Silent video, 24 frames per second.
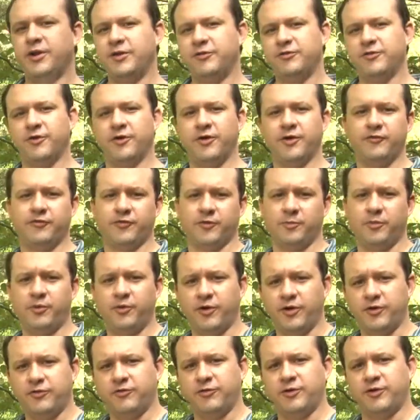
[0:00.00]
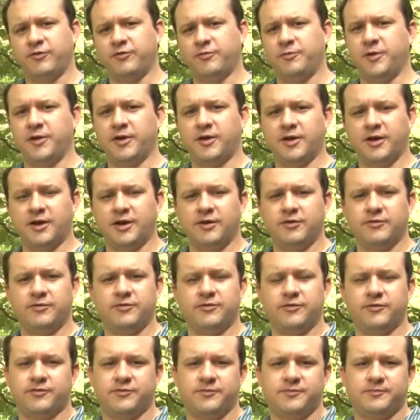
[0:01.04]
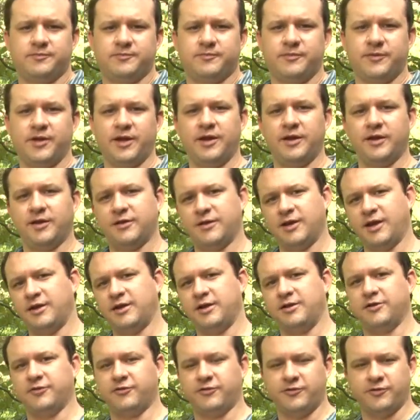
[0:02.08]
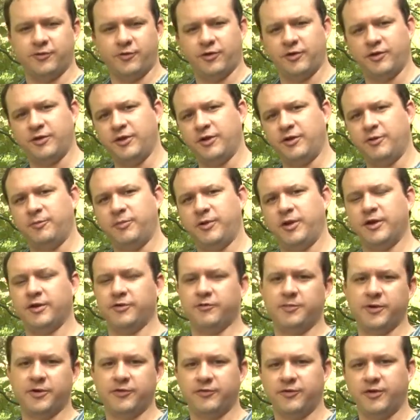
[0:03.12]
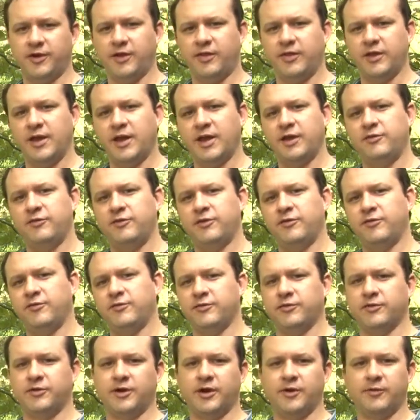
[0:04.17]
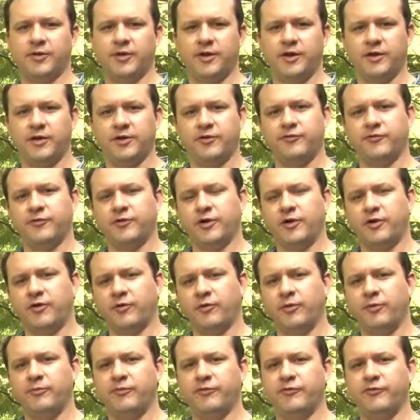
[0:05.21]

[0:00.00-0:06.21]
not so good for portraits because they kind of distort a little bit, especially on the edges, so they're not really good for a group